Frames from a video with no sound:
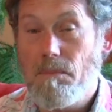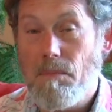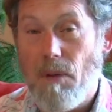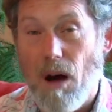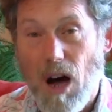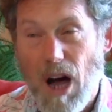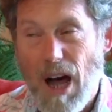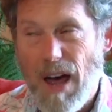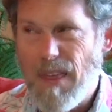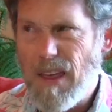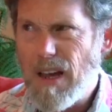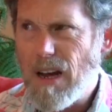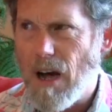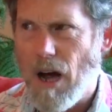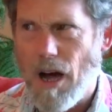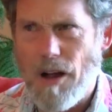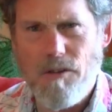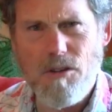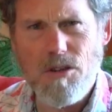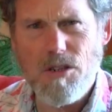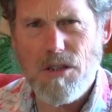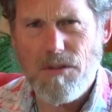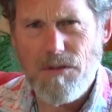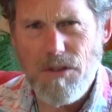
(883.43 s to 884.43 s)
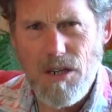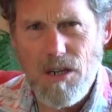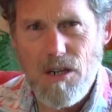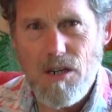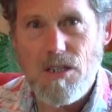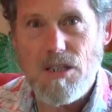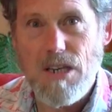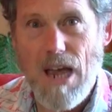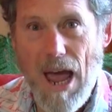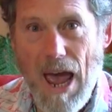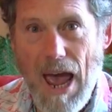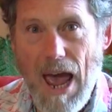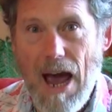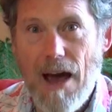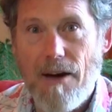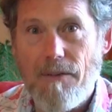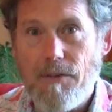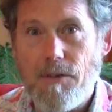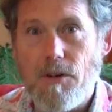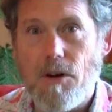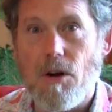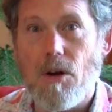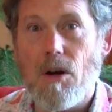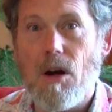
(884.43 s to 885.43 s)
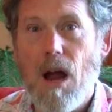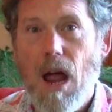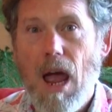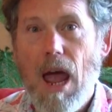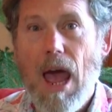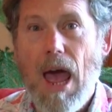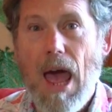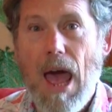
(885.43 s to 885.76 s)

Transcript: I think, hundreds of years after